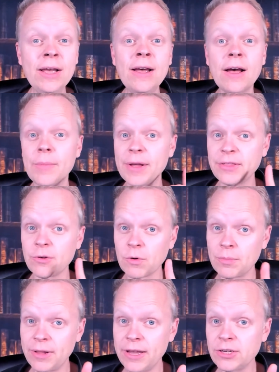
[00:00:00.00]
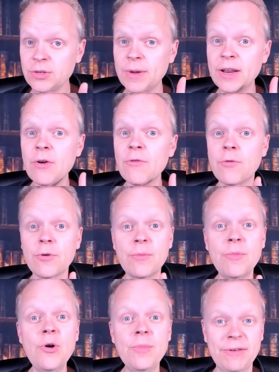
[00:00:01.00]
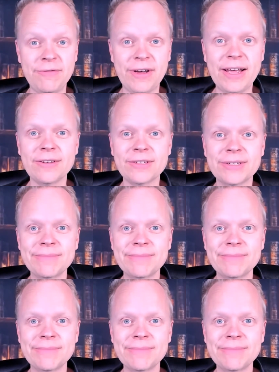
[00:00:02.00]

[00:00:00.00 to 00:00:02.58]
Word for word: about the replacement for the MOBI files.